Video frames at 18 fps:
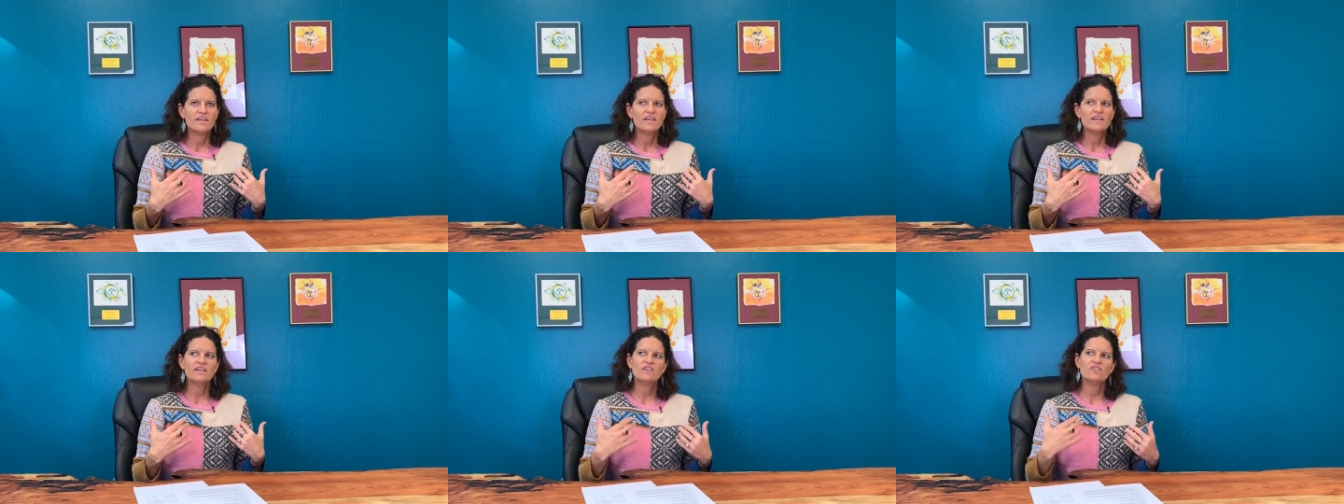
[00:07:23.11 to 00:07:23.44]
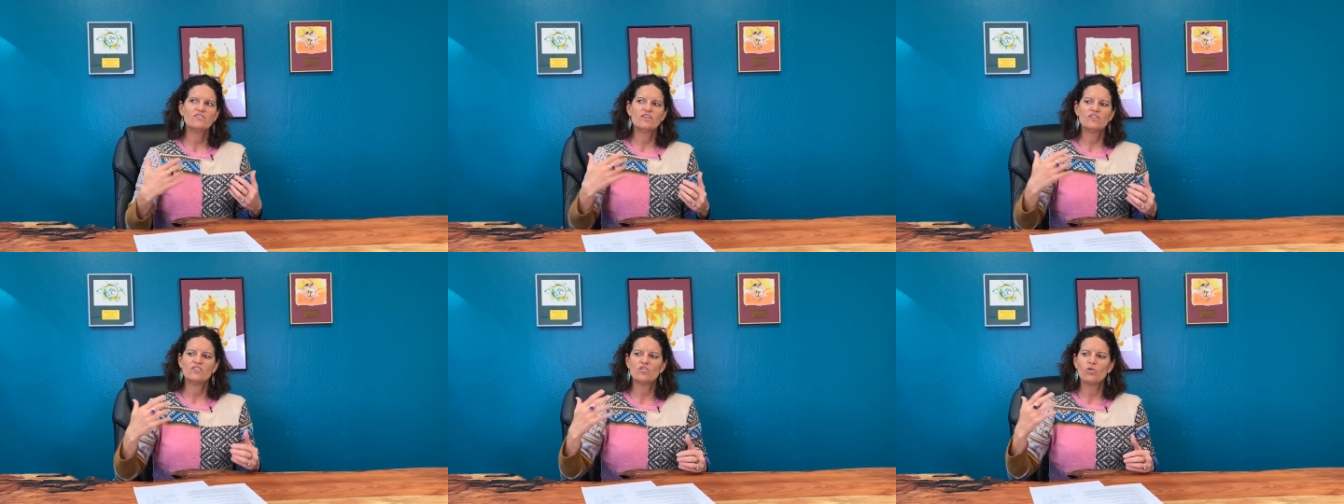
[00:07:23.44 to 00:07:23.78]
is
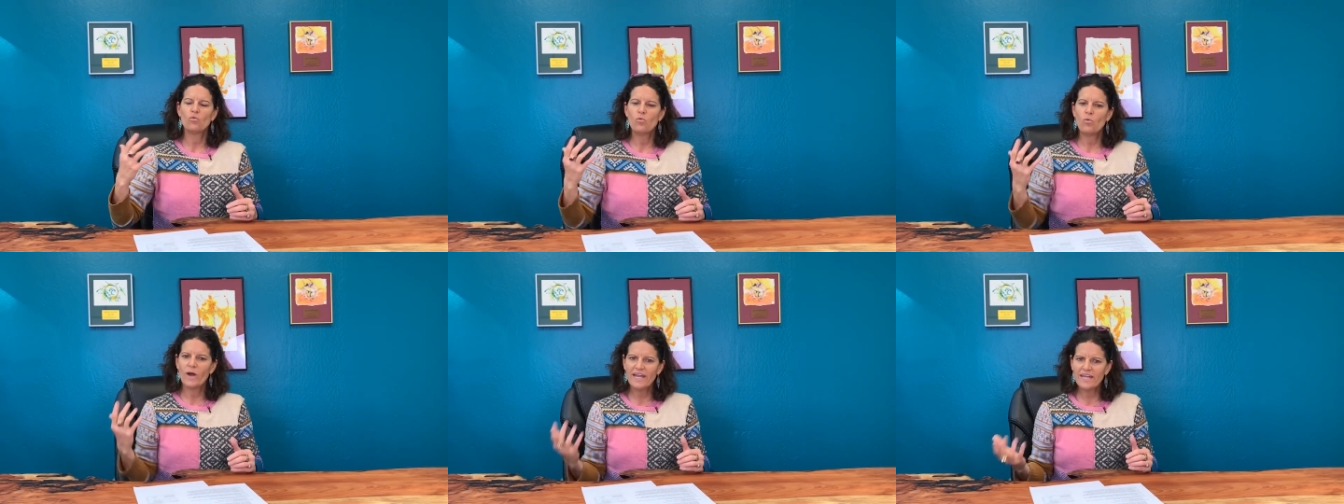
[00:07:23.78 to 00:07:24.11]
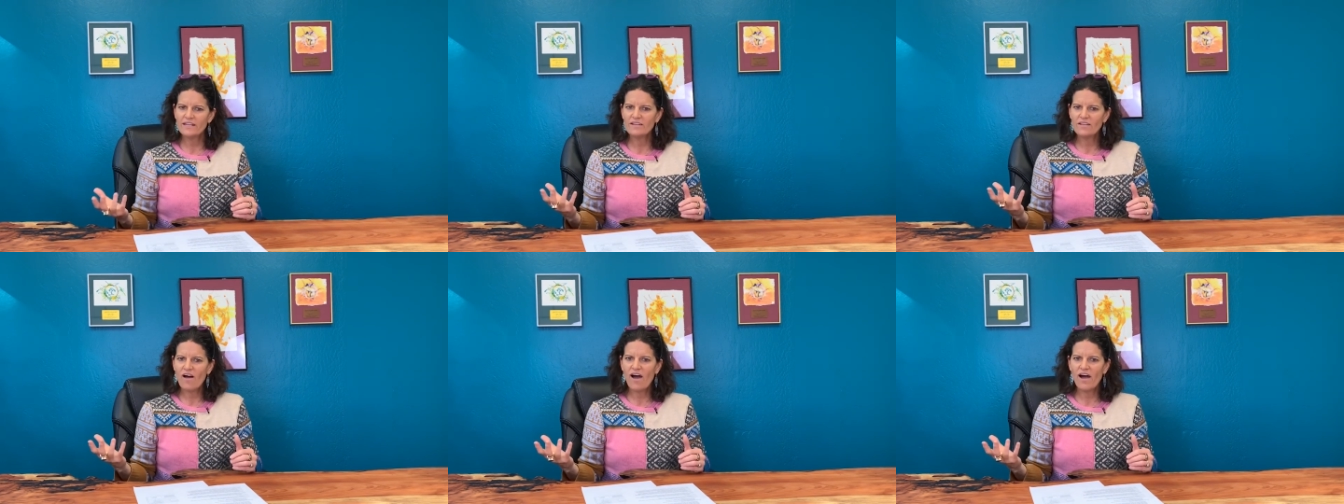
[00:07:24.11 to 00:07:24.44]
it the
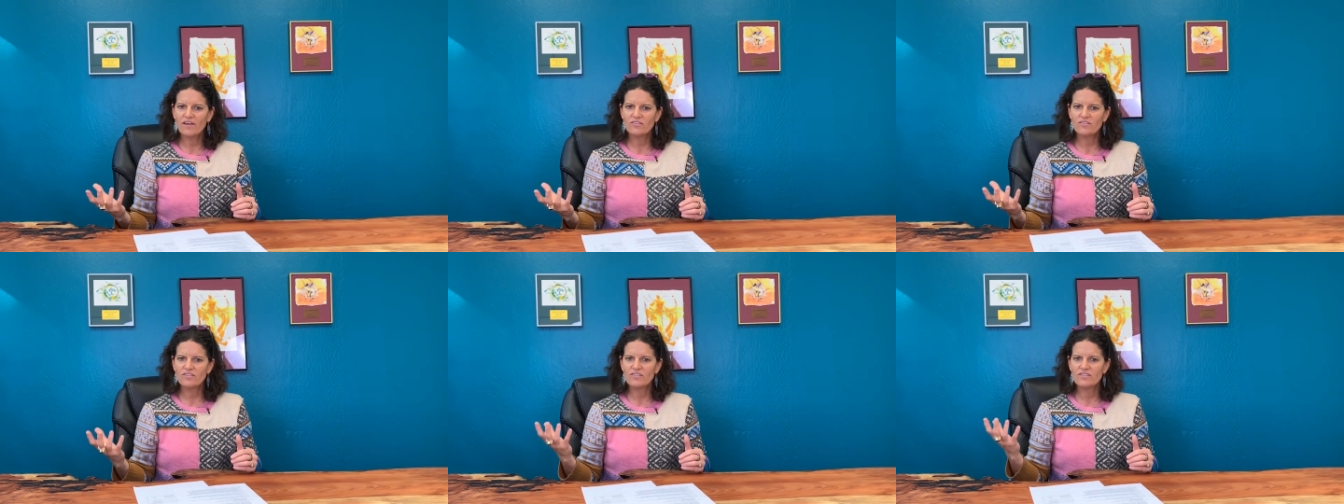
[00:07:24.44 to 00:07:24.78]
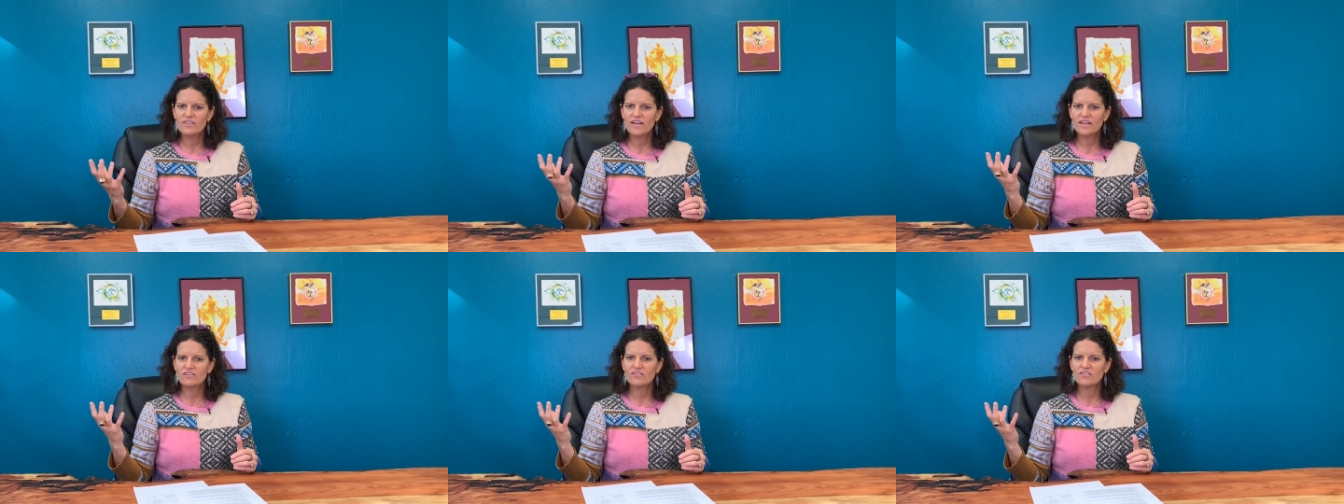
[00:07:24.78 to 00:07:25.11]
weight loss
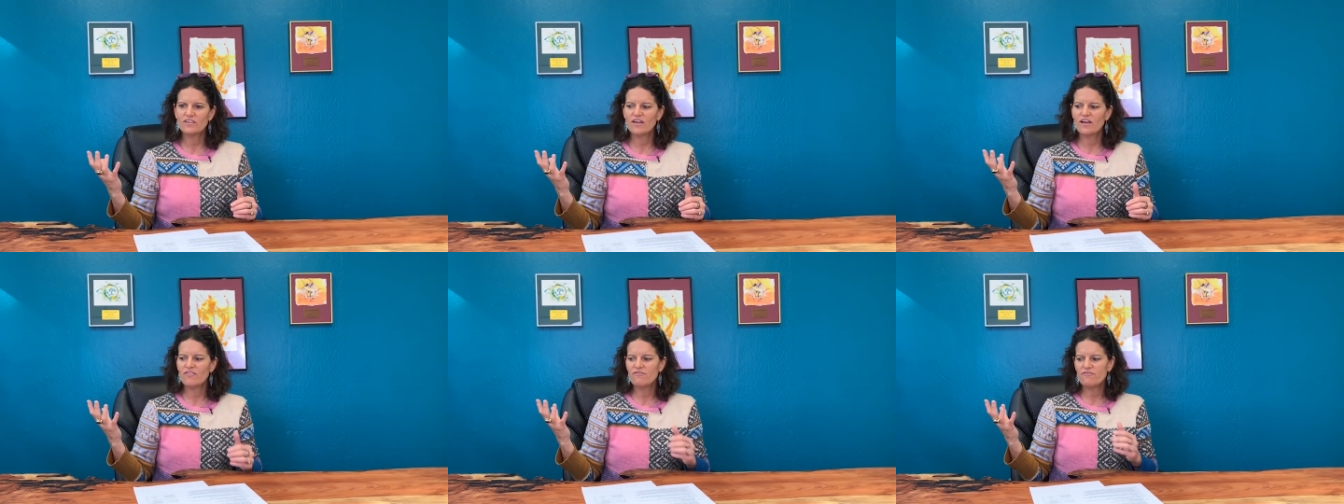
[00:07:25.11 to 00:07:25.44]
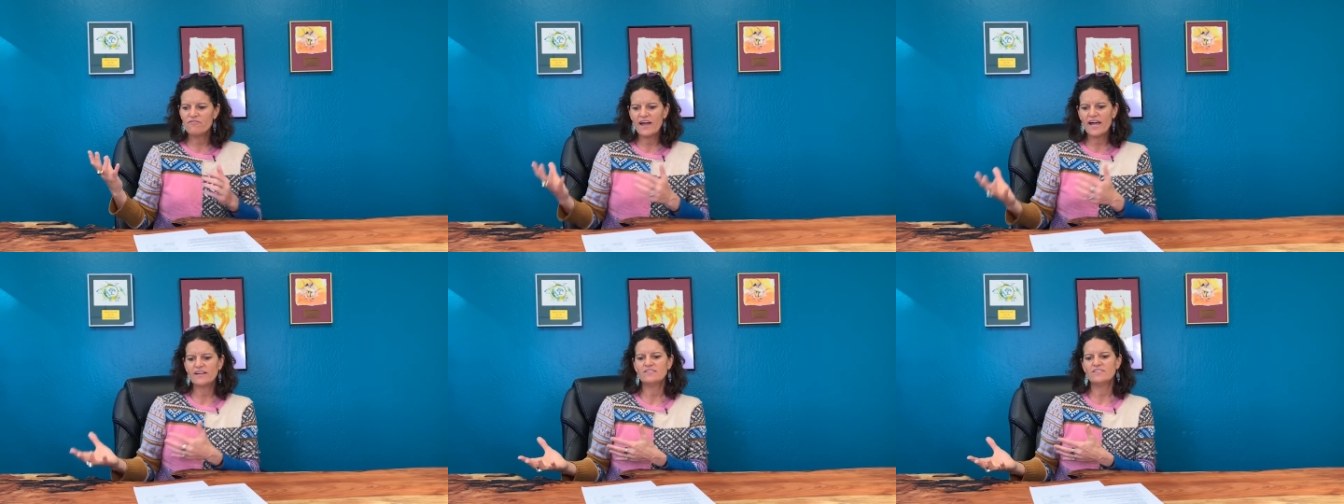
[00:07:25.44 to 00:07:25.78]
that's
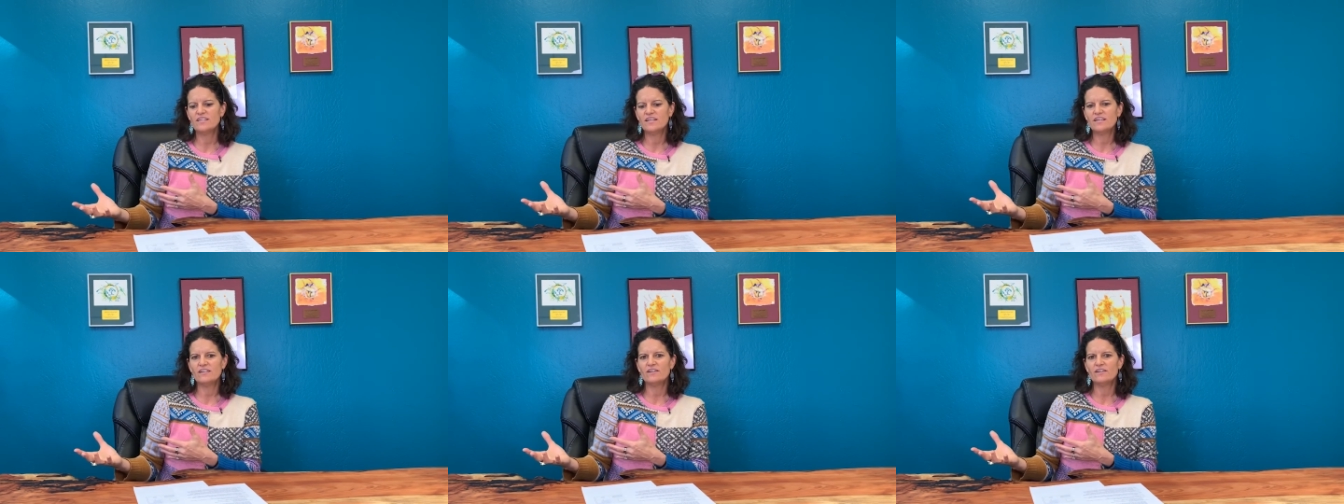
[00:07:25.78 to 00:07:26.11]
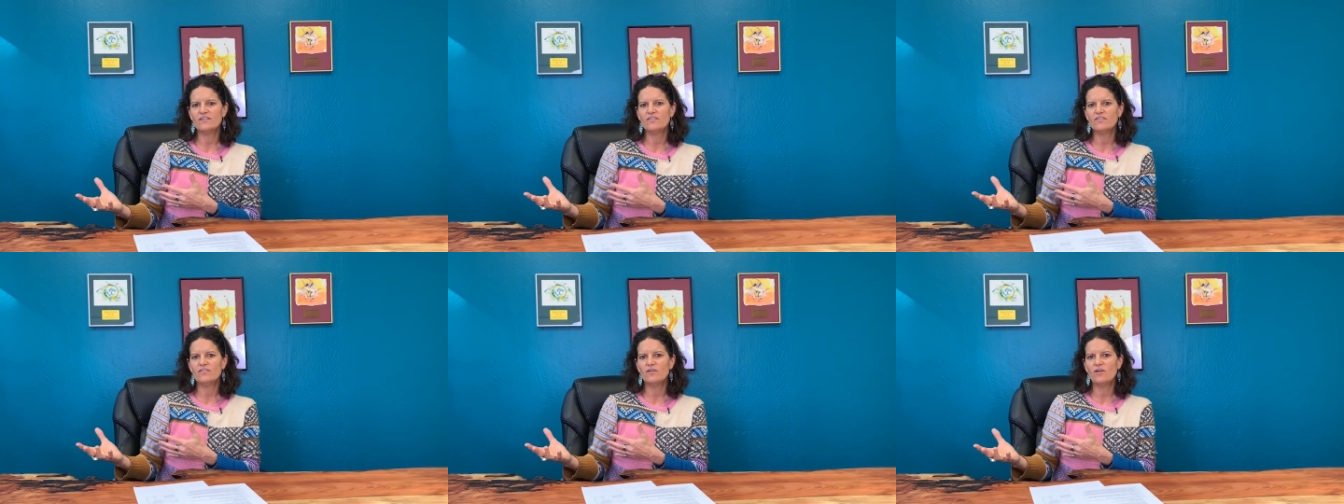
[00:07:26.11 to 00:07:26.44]
affecting
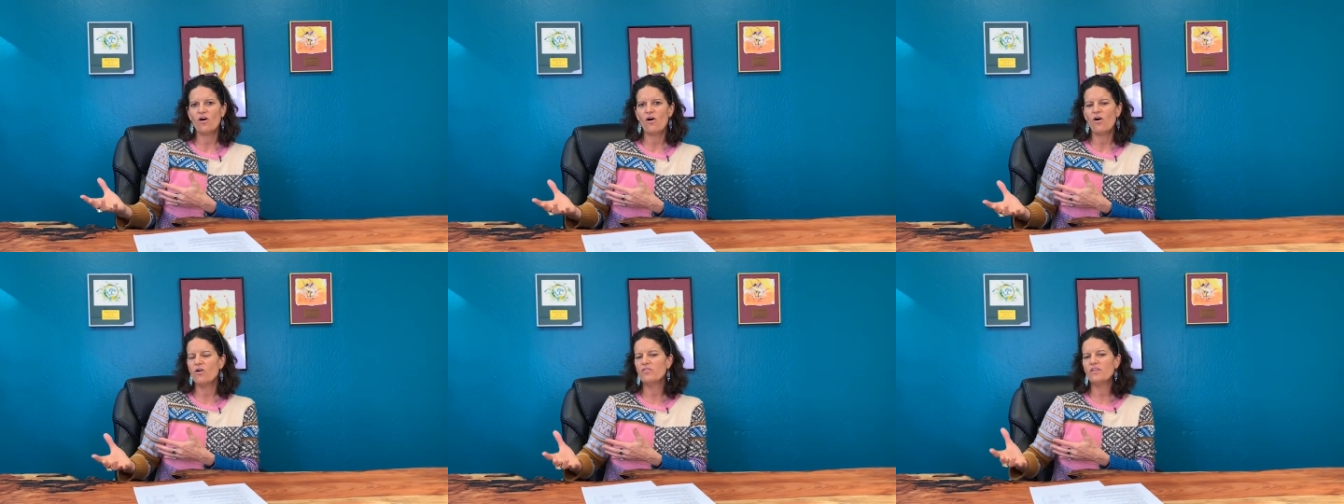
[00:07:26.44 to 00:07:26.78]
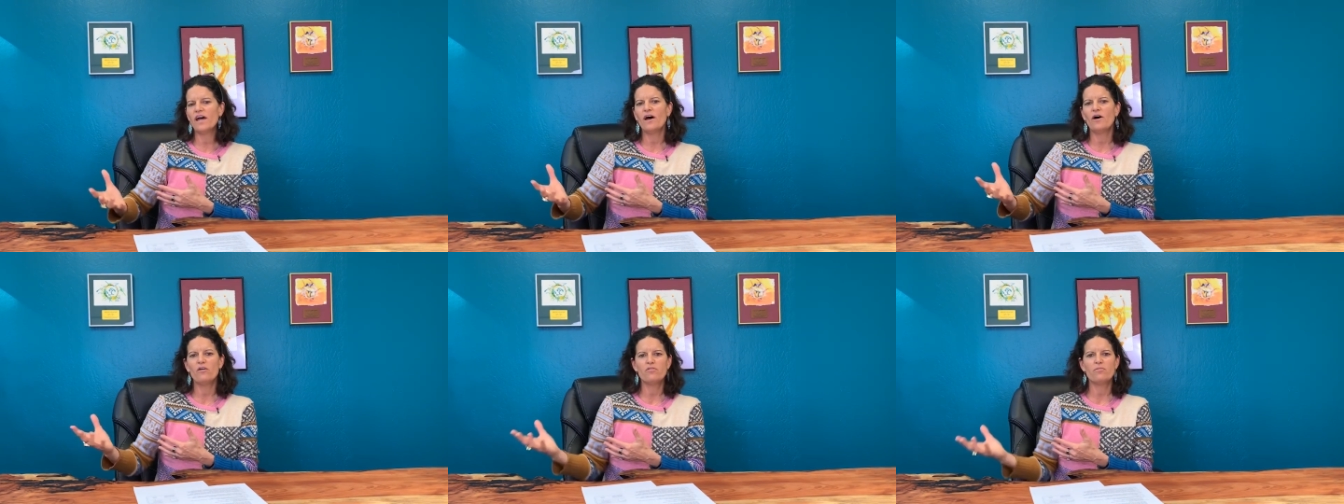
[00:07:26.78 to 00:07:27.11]
the, all the
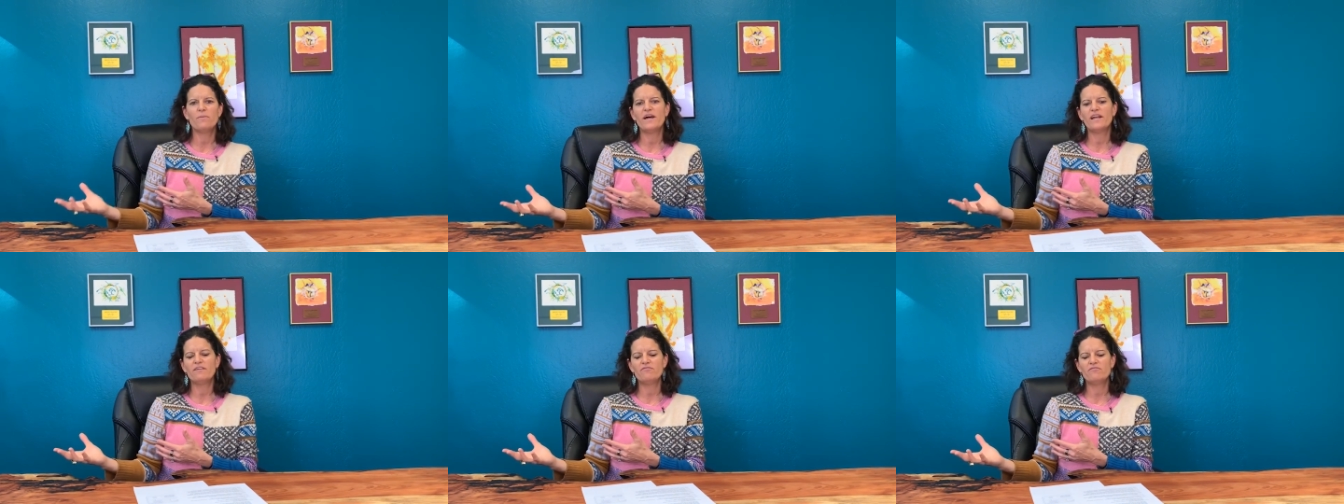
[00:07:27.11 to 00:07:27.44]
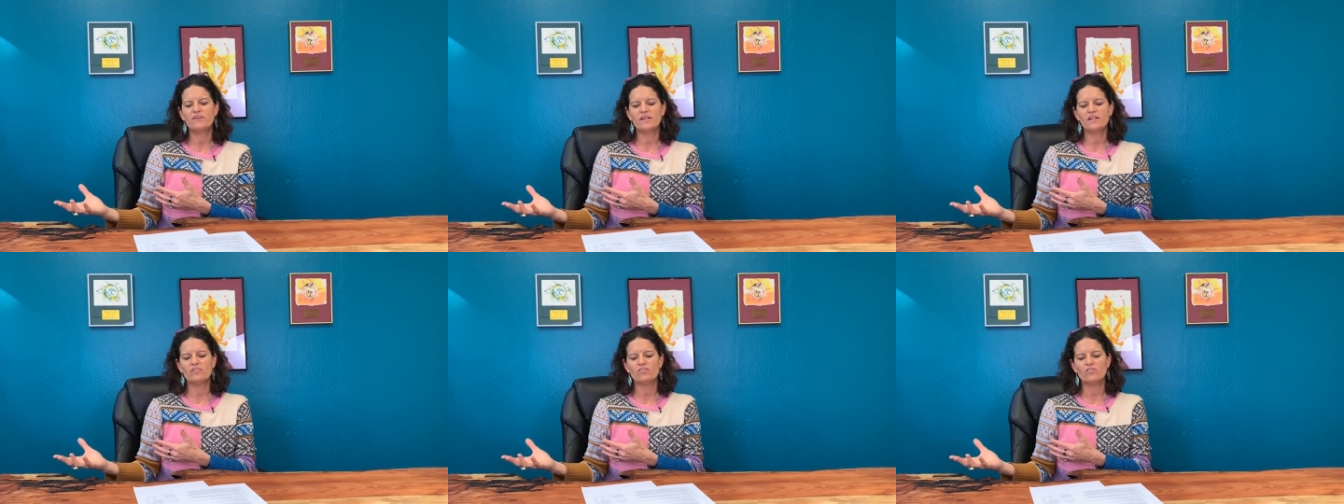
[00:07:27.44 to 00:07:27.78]
health
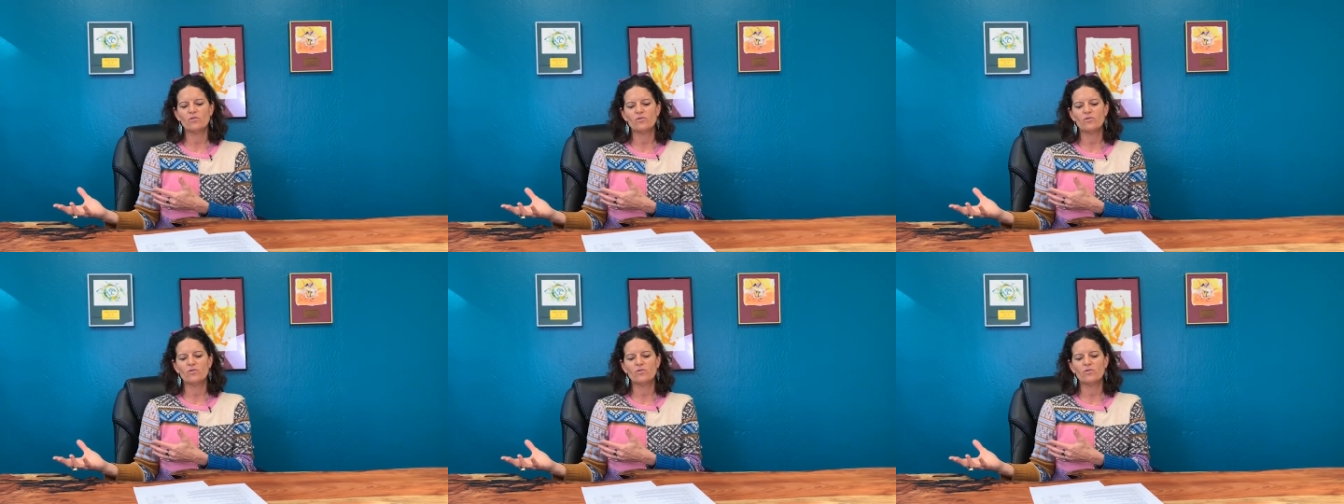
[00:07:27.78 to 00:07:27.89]
benefits,